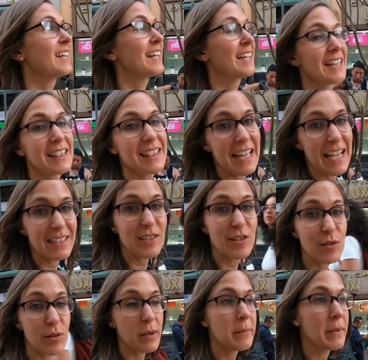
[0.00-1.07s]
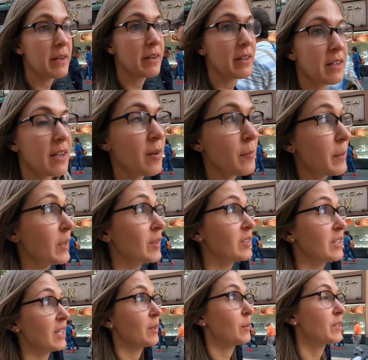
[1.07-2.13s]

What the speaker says: the Latino America building,